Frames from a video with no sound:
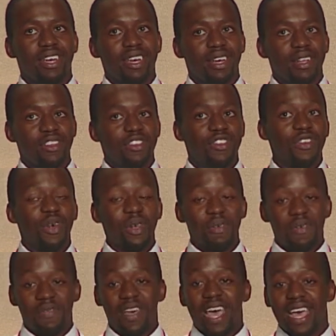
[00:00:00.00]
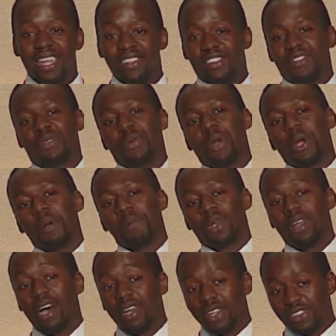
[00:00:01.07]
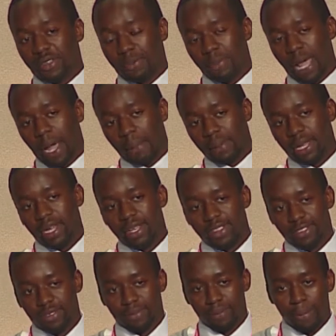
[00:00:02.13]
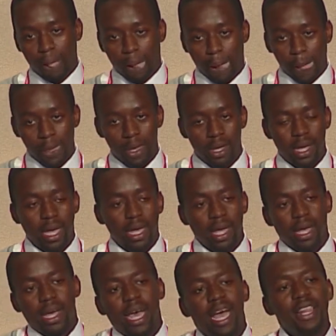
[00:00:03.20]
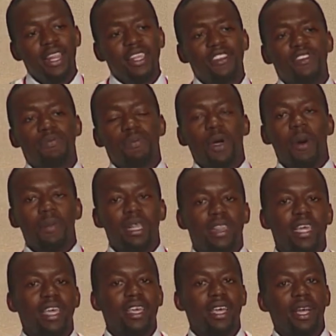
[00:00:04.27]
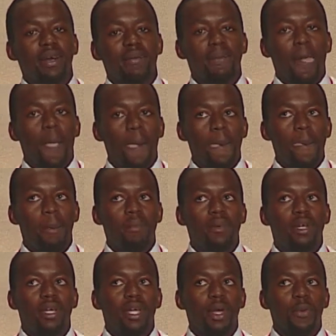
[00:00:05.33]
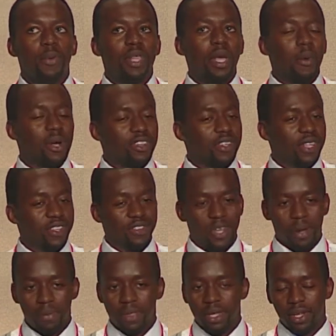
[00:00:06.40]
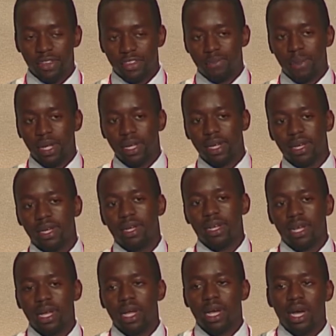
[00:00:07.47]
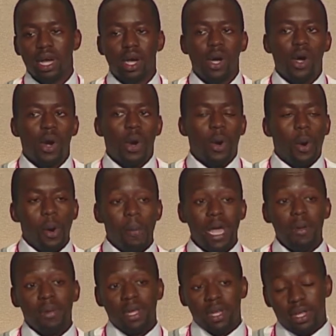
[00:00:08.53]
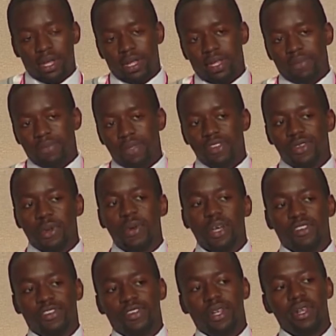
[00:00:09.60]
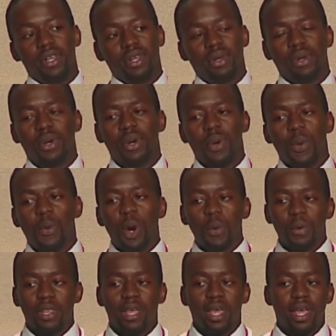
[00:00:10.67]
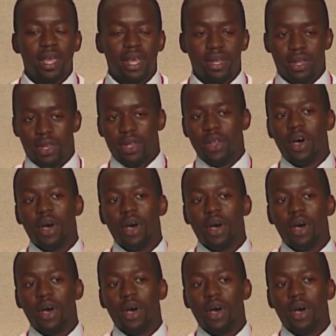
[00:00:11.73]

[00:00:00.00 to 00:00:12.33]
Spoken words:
certain fans throwing bananas at black players. And this got me thinking, were they watching the same thing as me? Or maybe is the question, What were they not